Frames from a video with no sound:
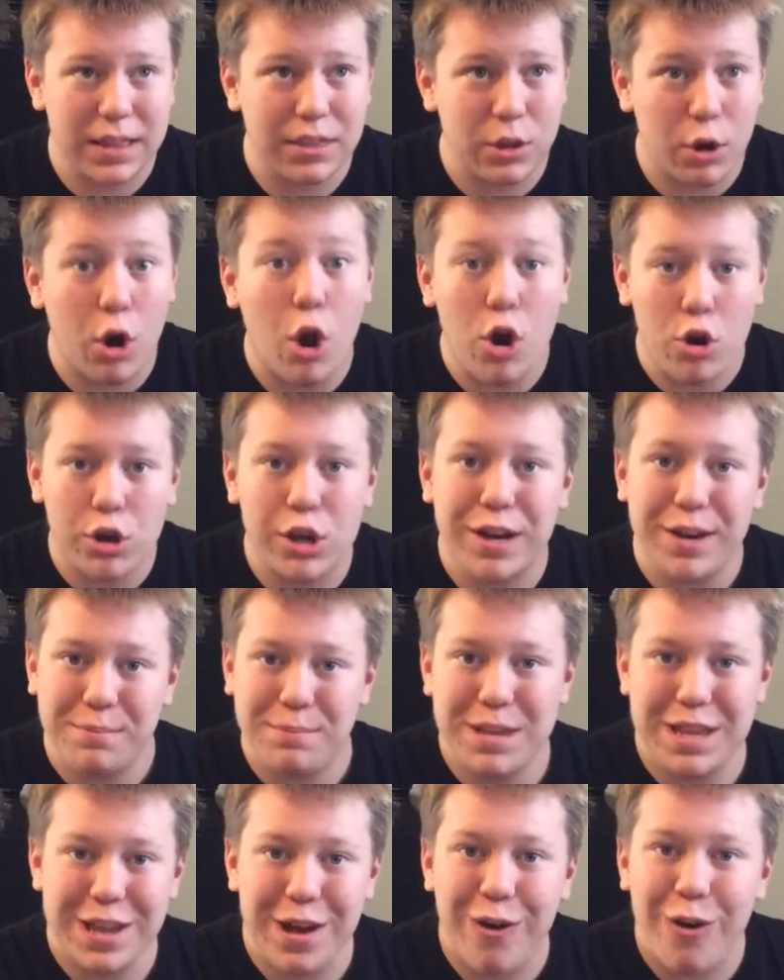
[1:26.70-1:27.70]
going
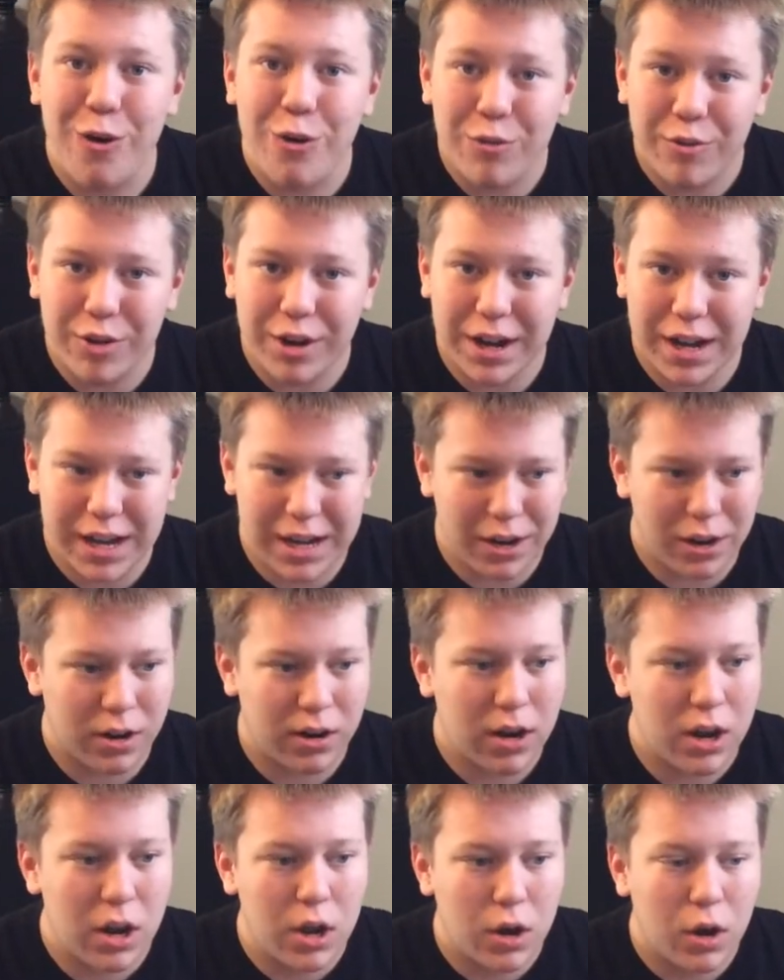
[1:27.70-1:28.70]
to be over
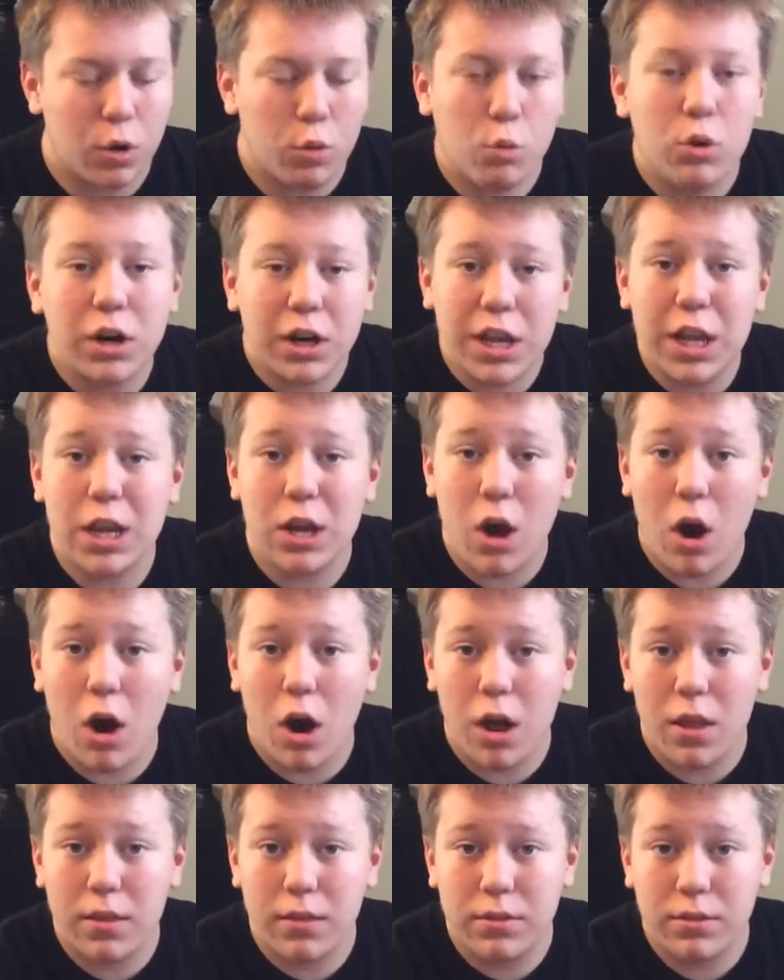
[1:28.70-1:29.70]
here working
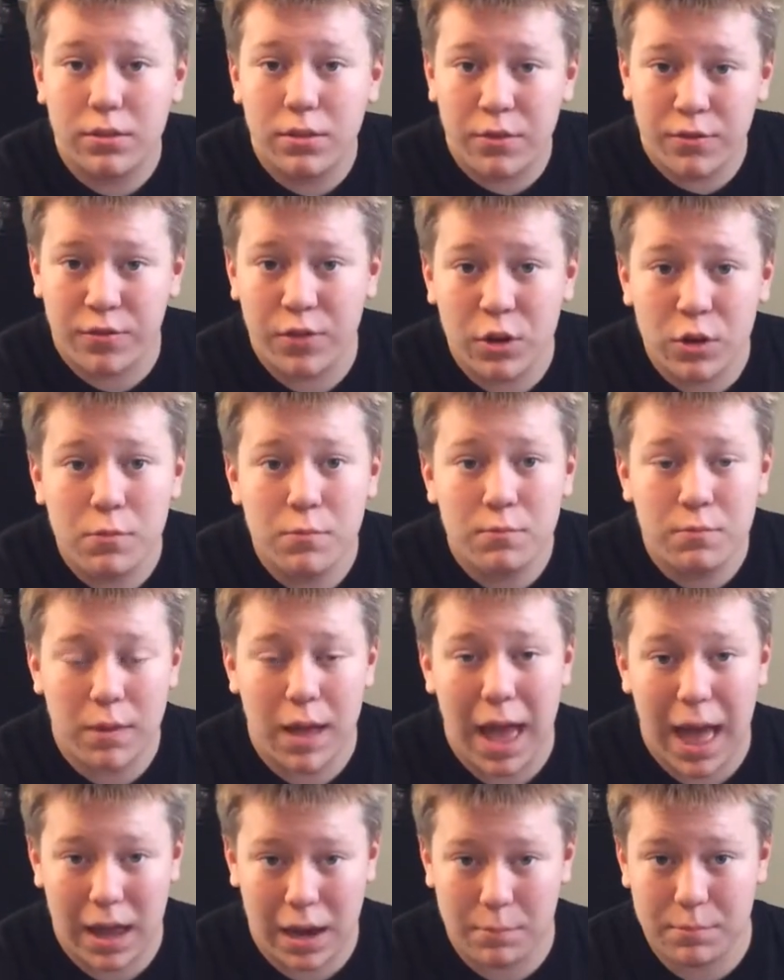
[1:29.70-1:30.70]
on the film
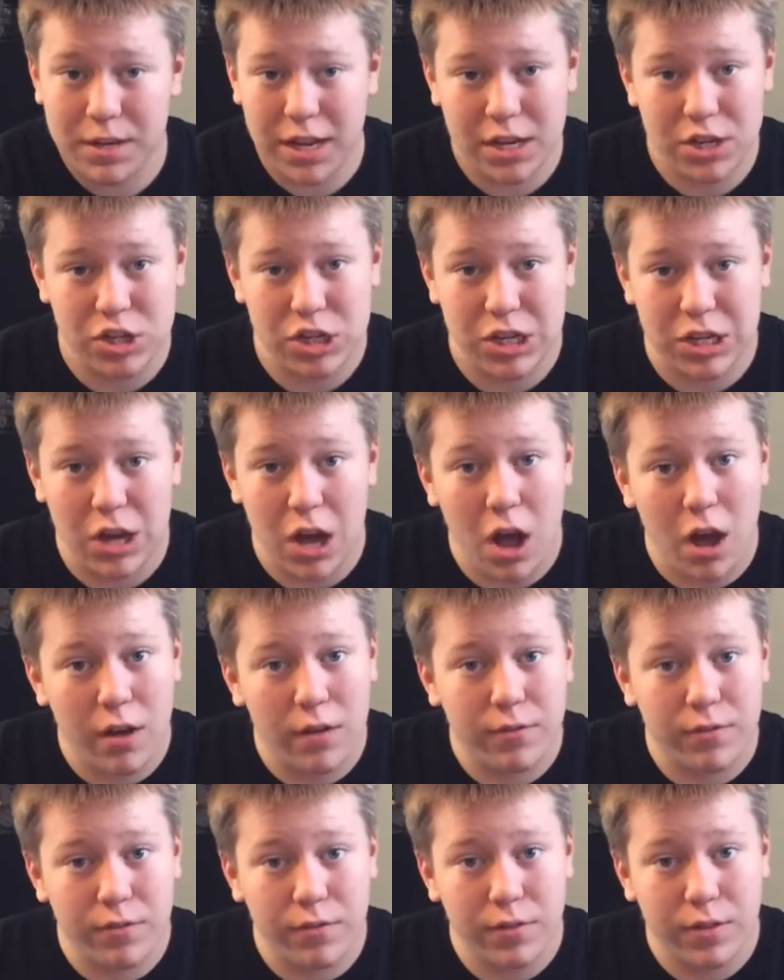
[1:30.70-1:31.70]
adaptation
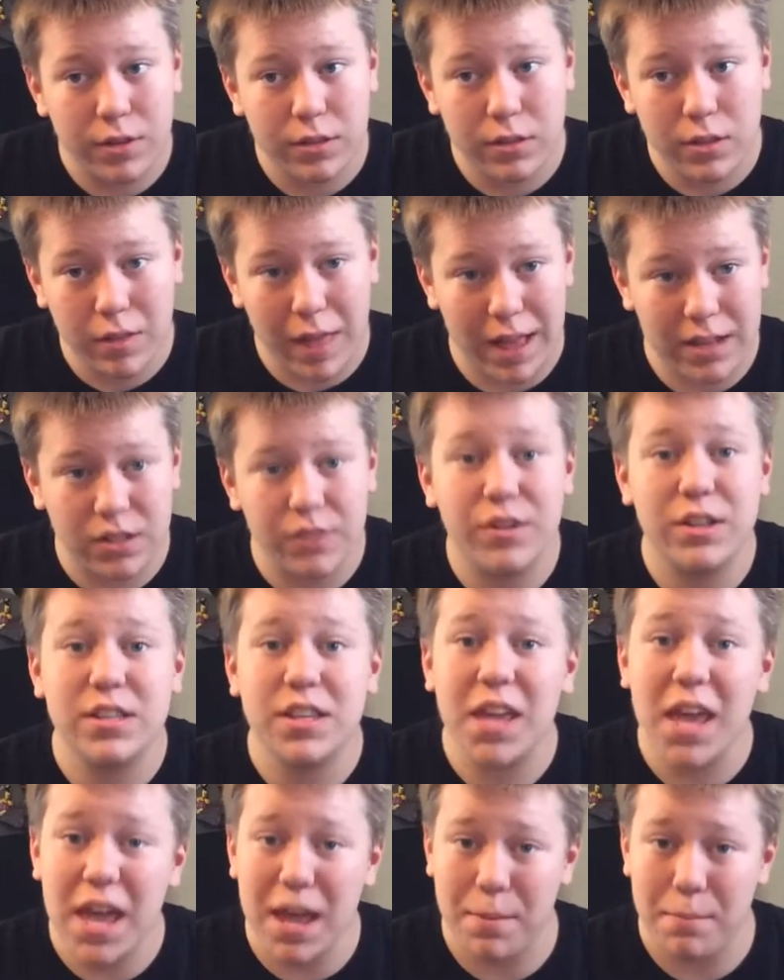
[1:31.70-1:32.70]
of The Last of Us
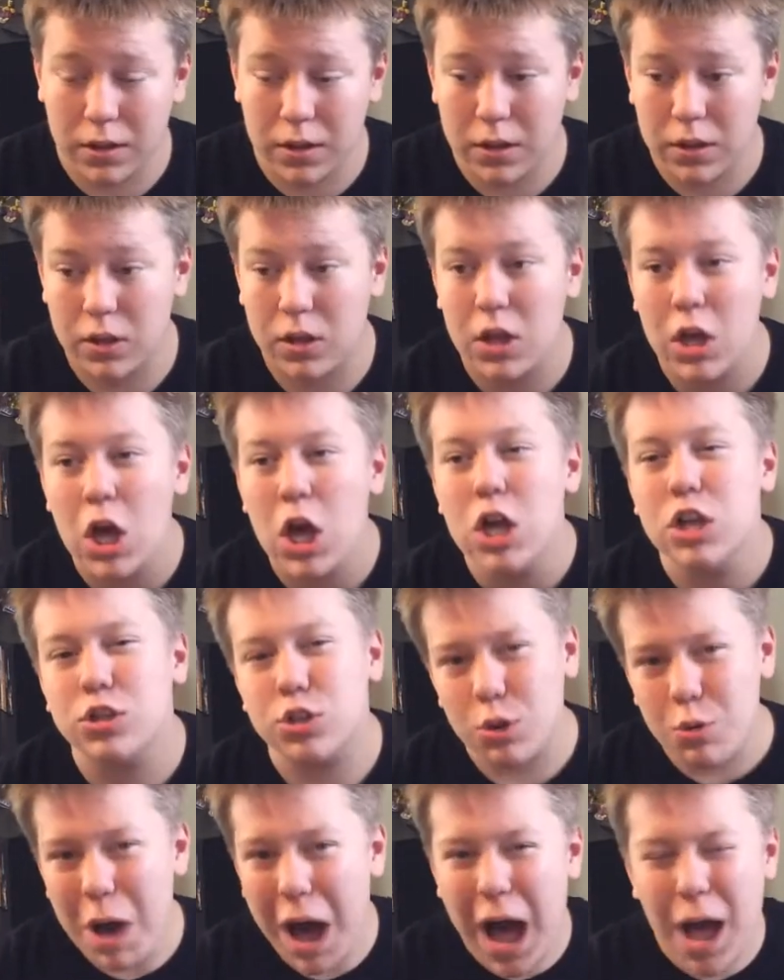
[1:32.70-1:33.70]
game.
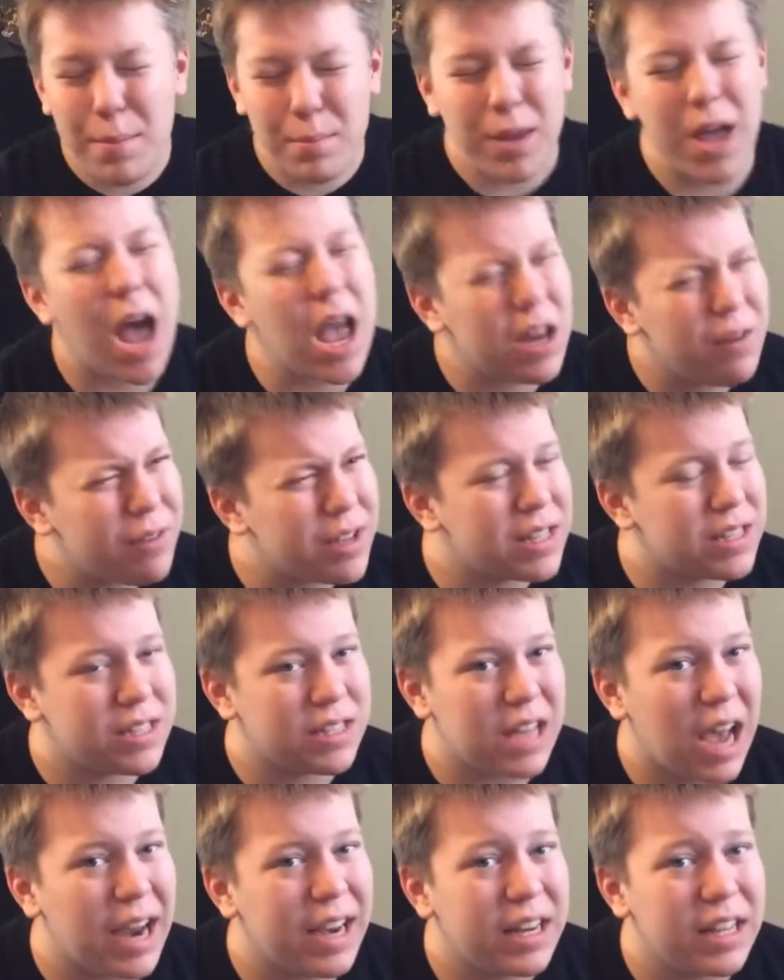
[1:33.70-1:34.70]
So I'm kind of
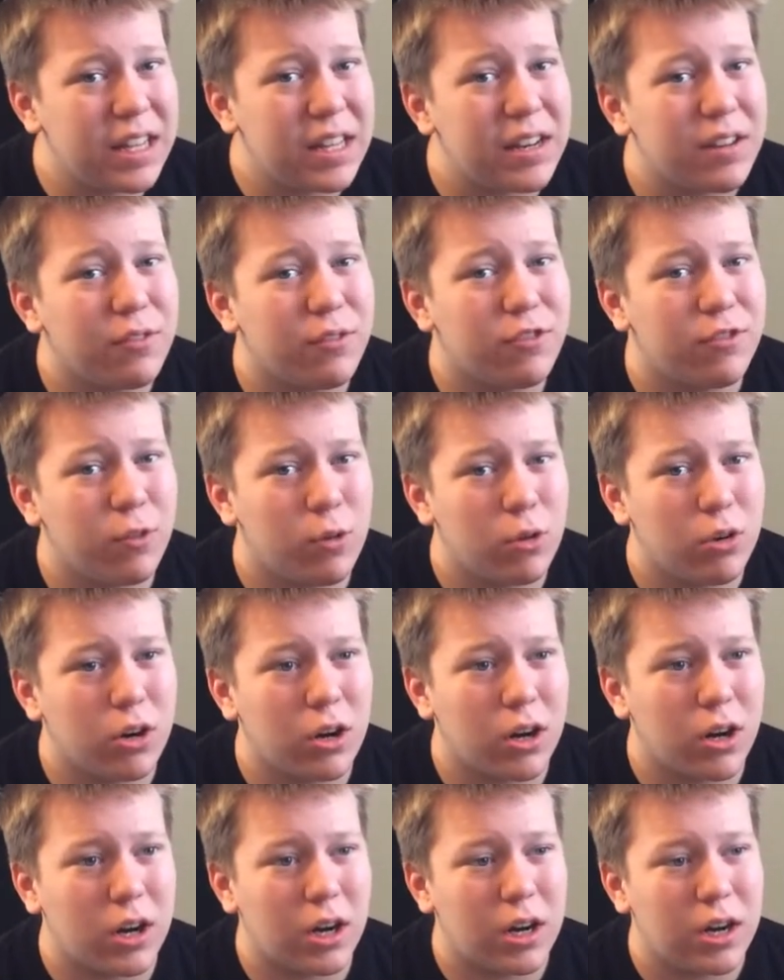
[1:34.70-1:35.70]
excited
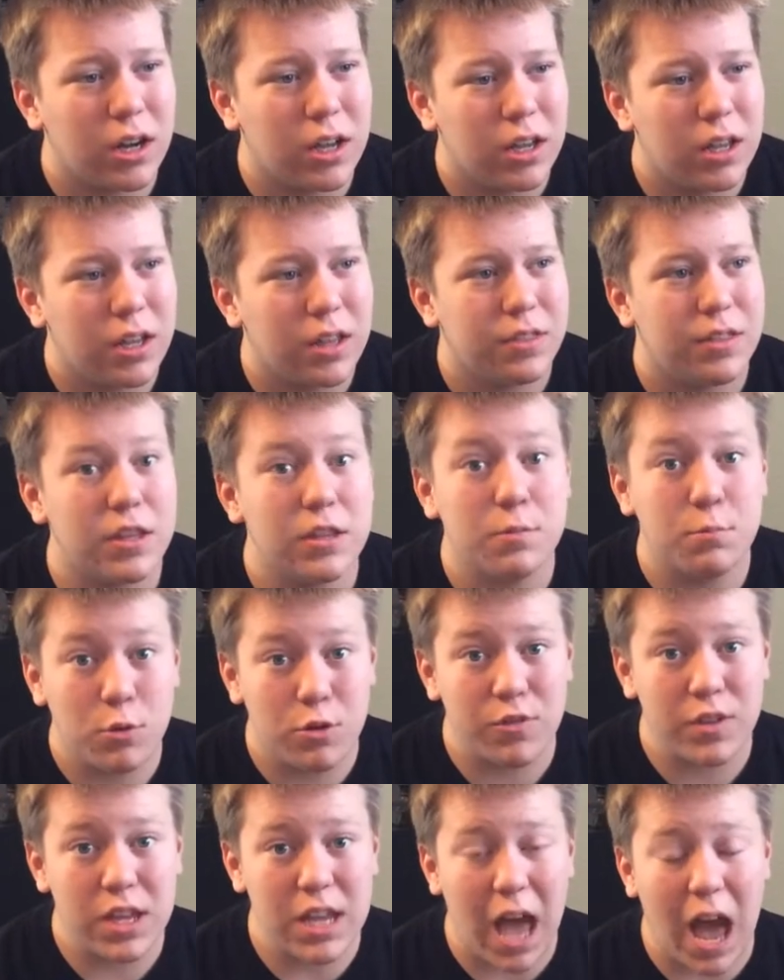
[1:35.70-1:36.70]
for this
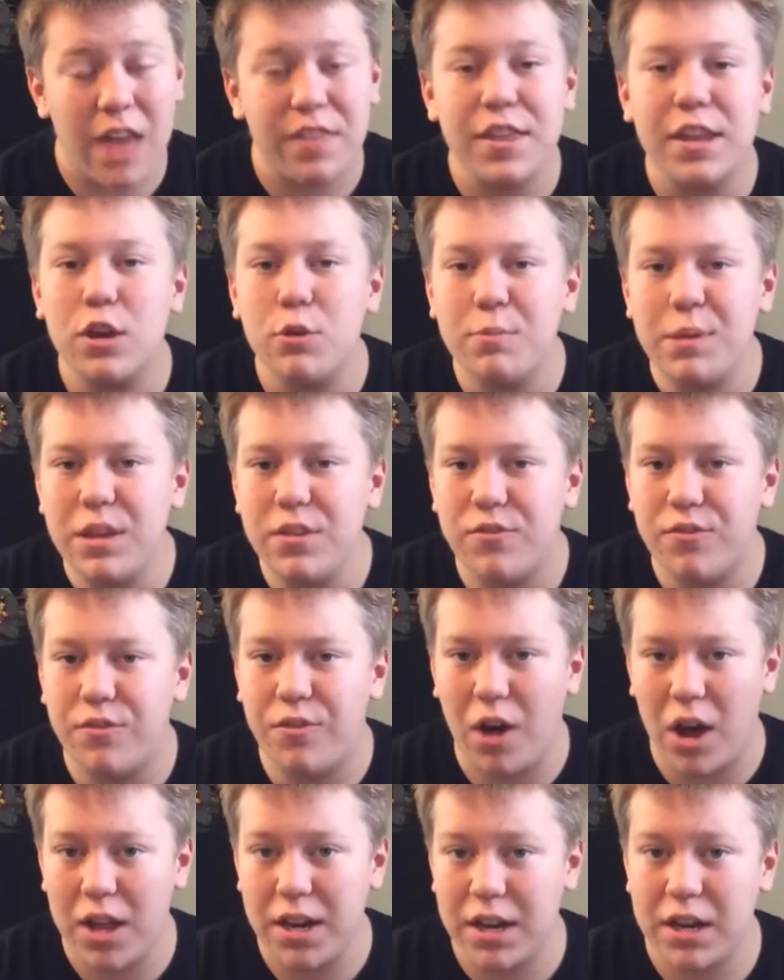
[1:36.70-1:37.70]
movie. I think it'll be
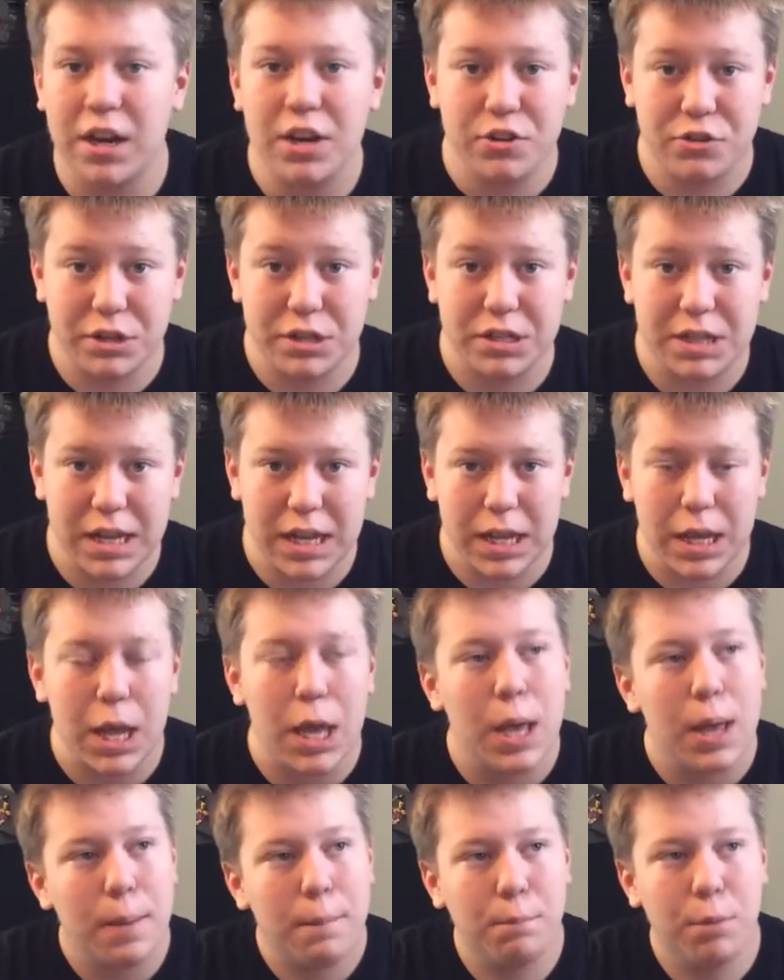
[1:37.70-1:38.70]
fun and interesting,
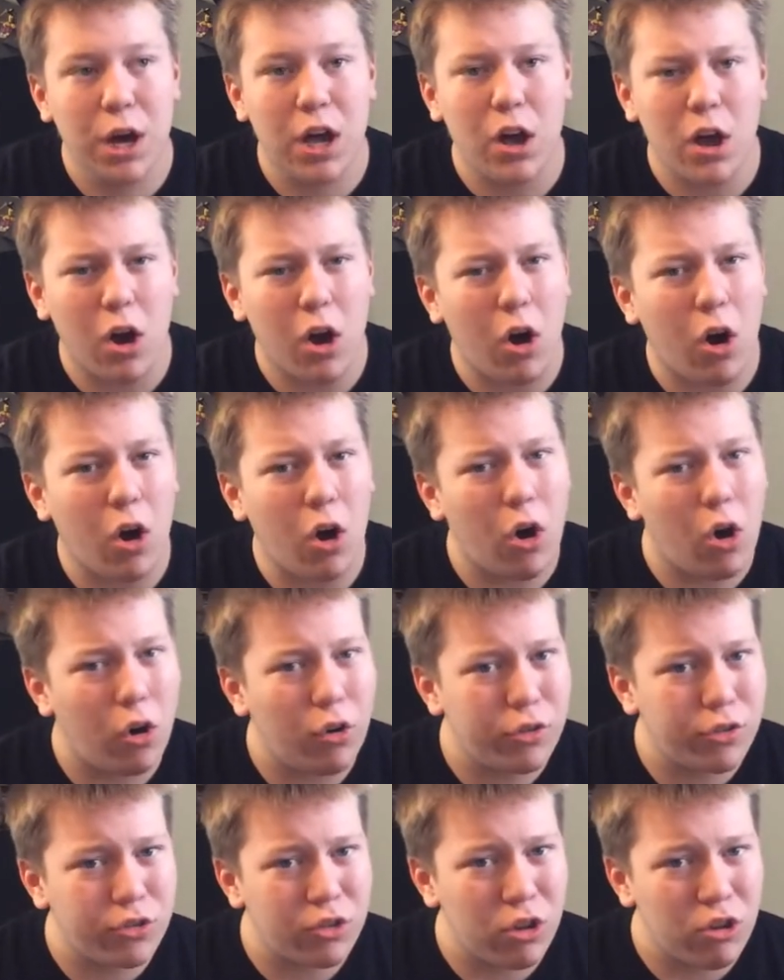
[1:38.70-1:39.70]
but
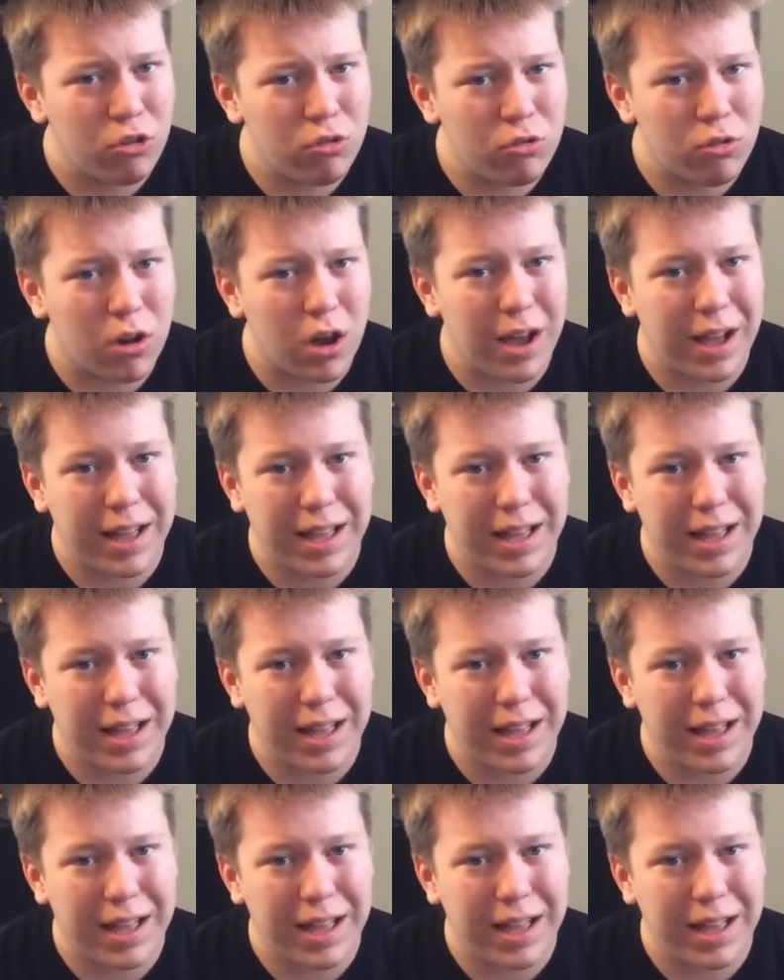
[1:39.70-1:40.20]
also,